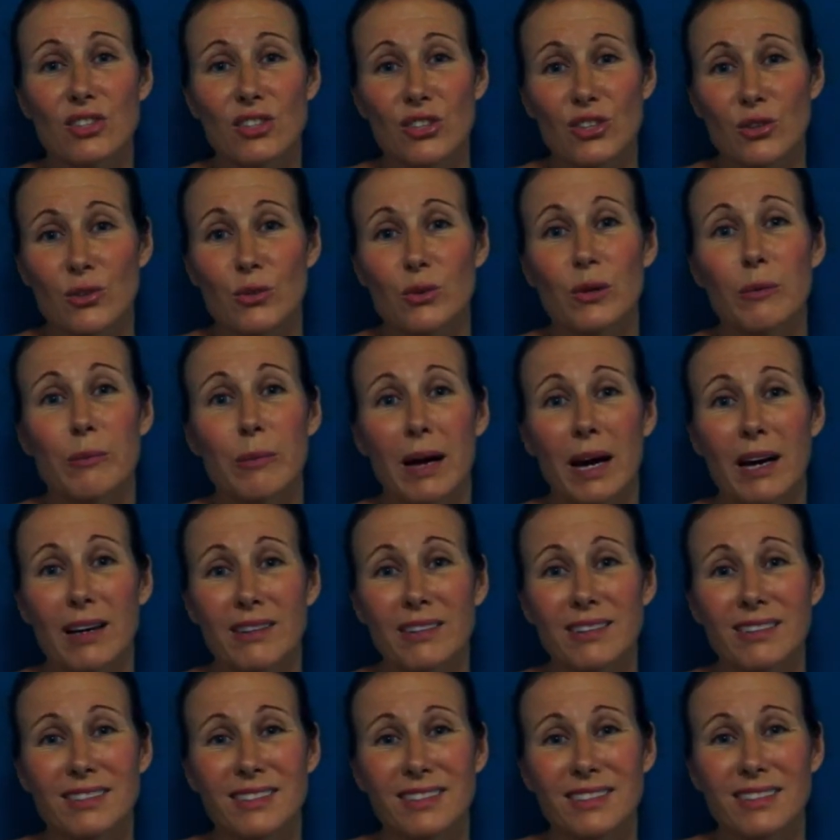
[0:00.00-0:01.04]
to you about
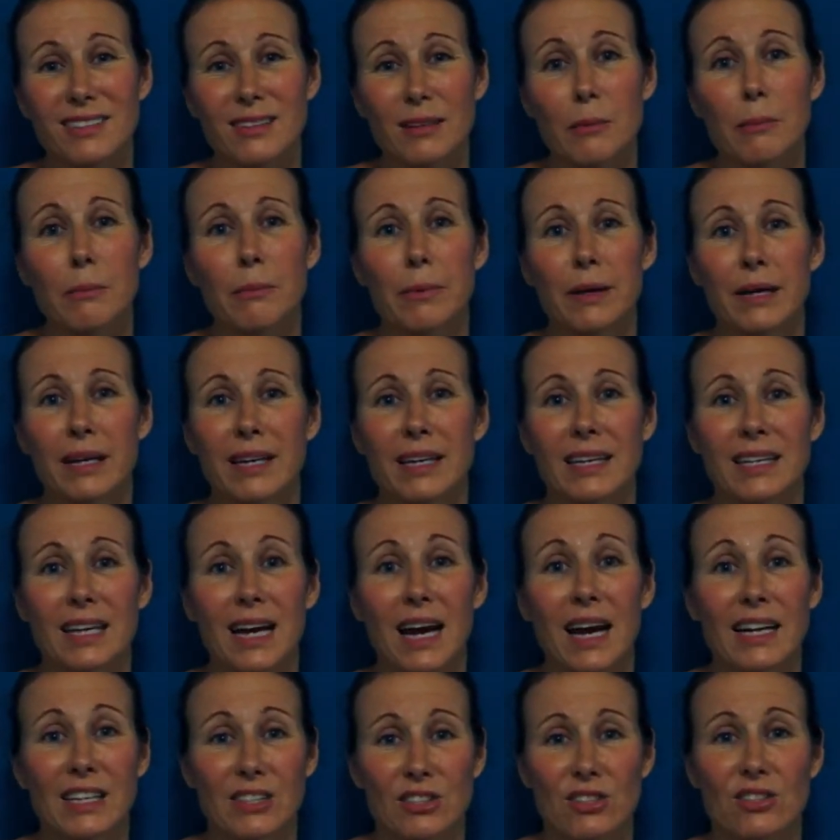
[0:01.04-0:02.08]
it, but
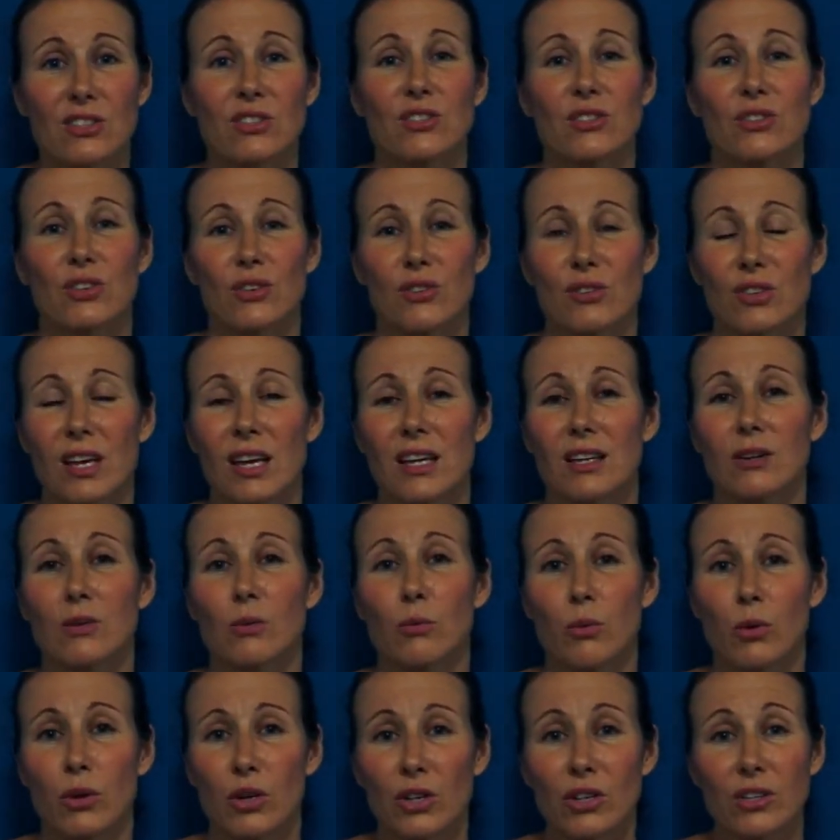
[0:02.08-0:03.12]
I just know that it
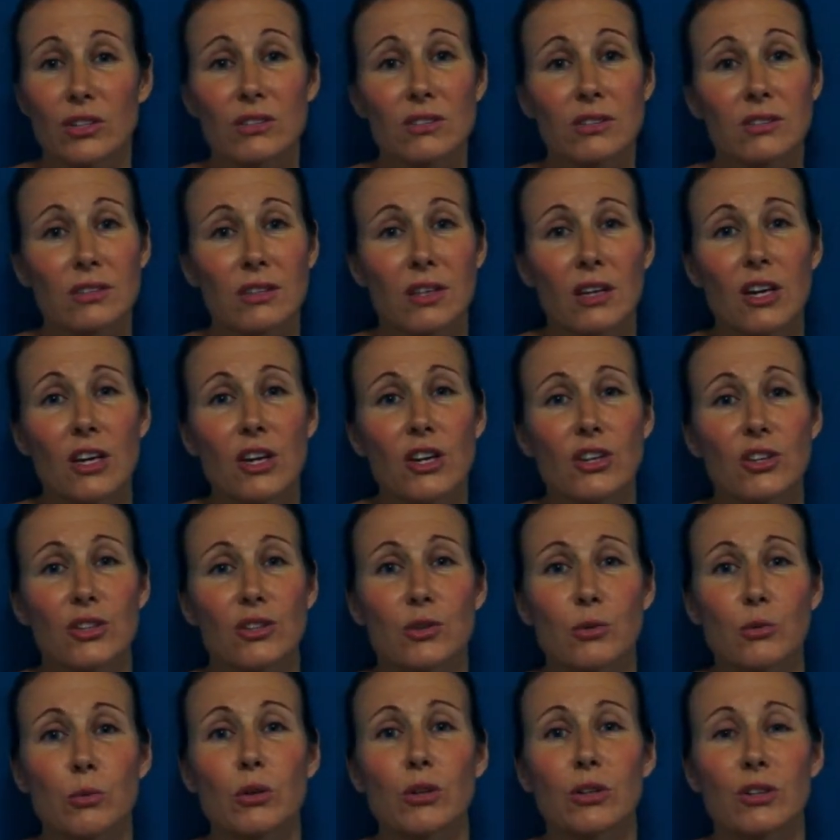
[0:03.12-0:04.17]
works.
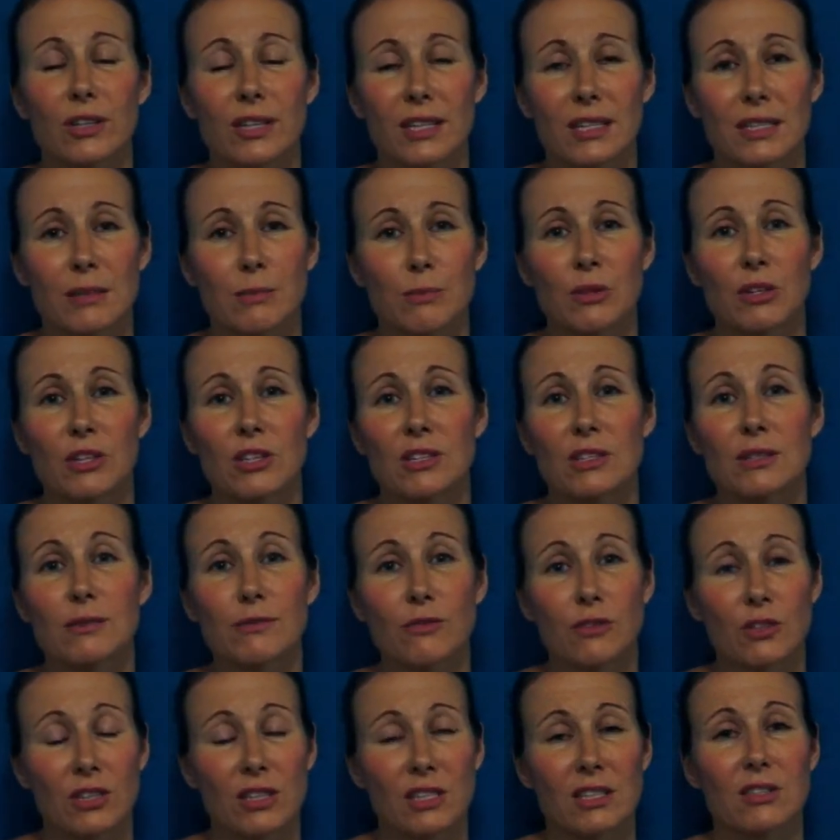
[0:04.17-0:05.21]
You will experience
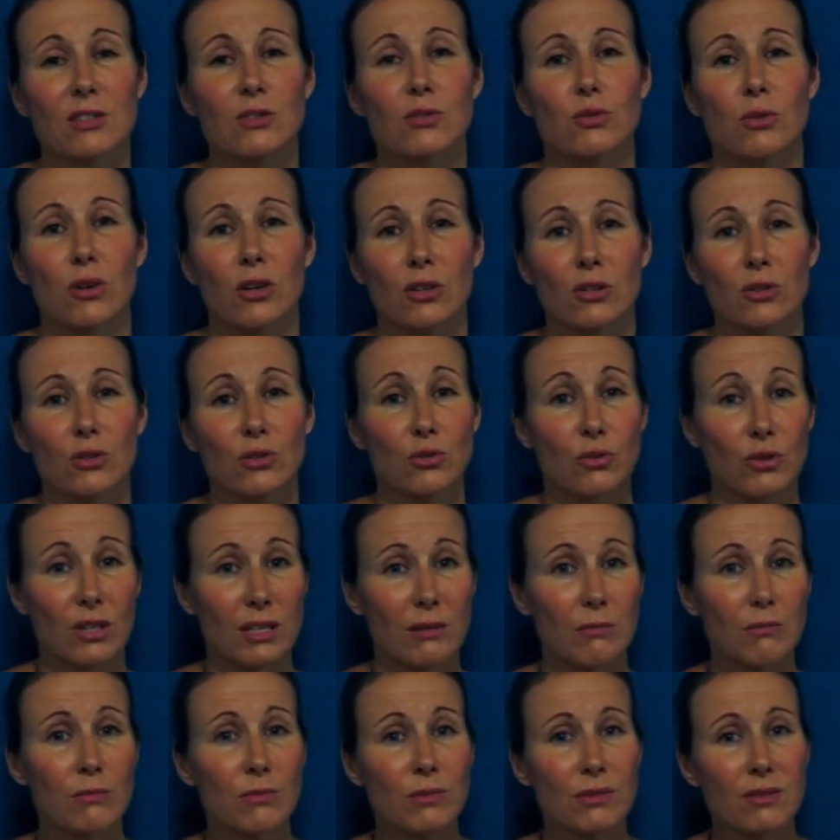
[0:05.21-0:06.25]
very strong
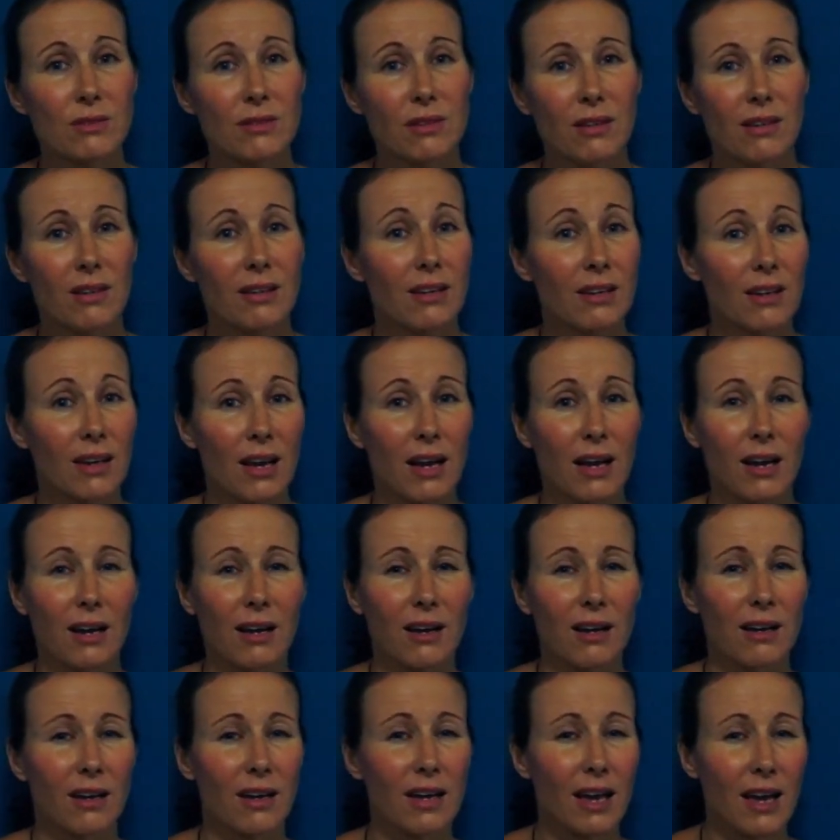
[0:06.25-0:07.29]
dreams
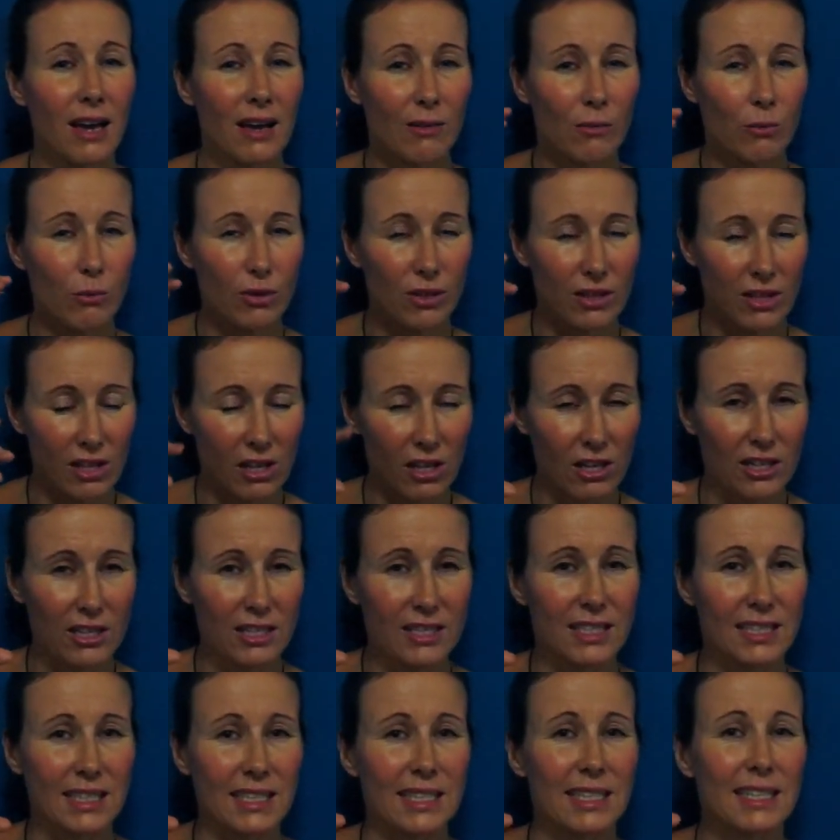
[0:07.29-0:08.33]
with a lot
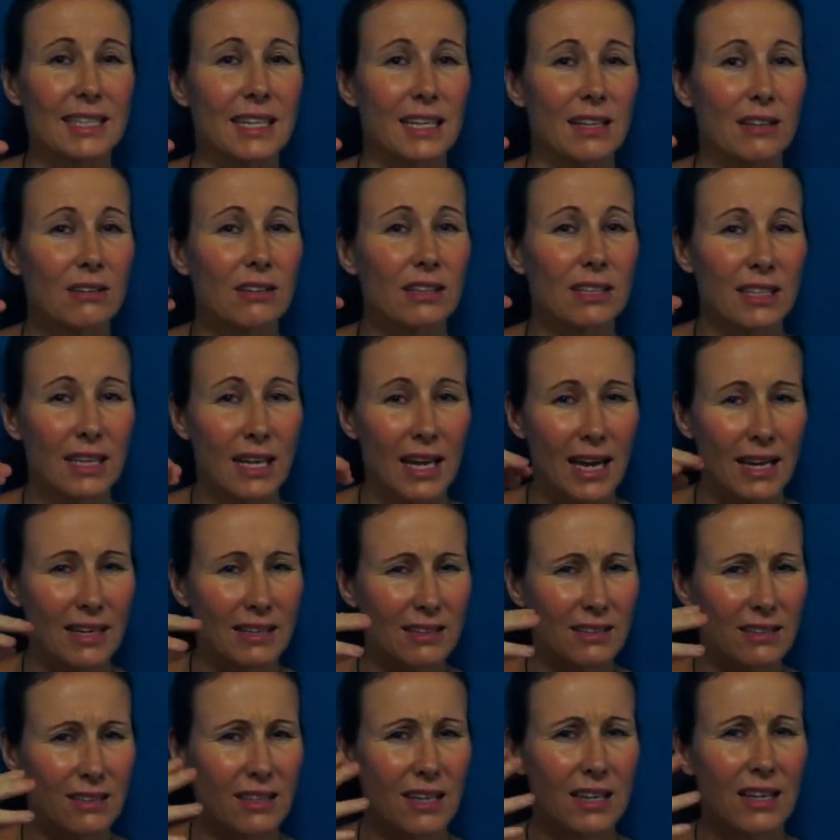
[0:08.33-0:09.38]
of detail,
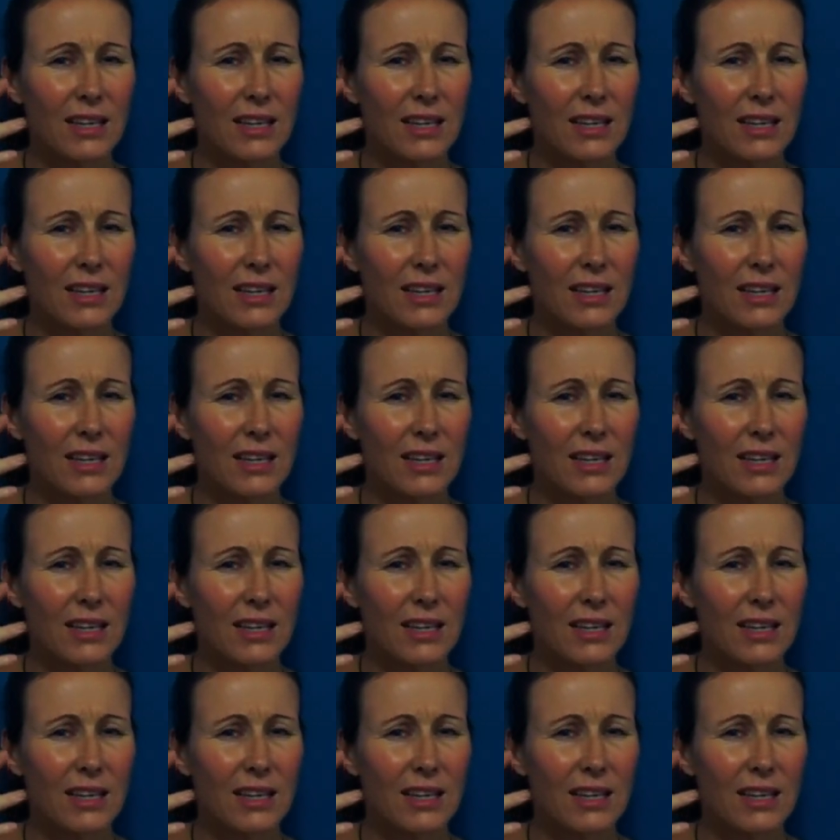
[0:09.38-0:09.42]
and